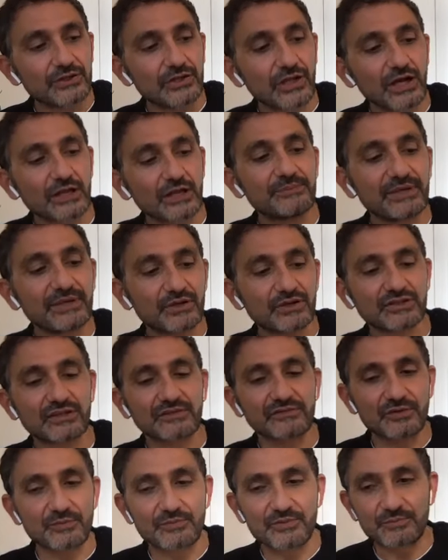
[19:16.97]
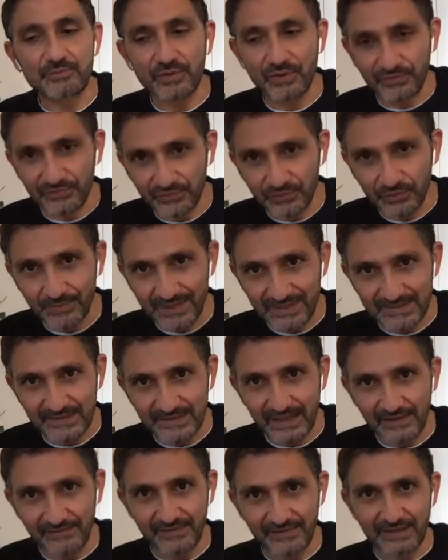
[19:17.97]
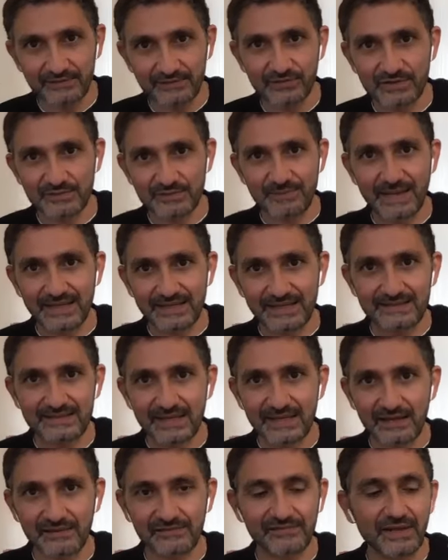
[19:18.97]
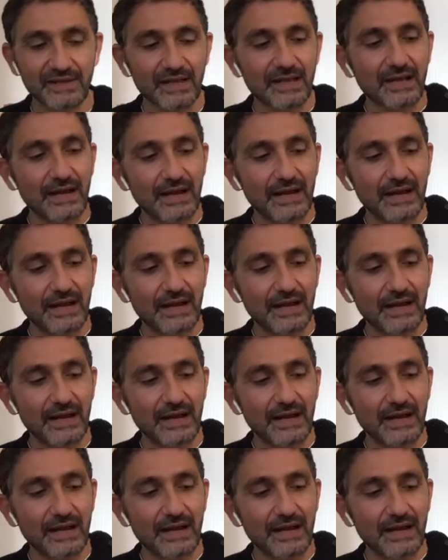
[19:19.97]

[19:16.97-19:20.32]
not because of the perfume itself and the smell itself.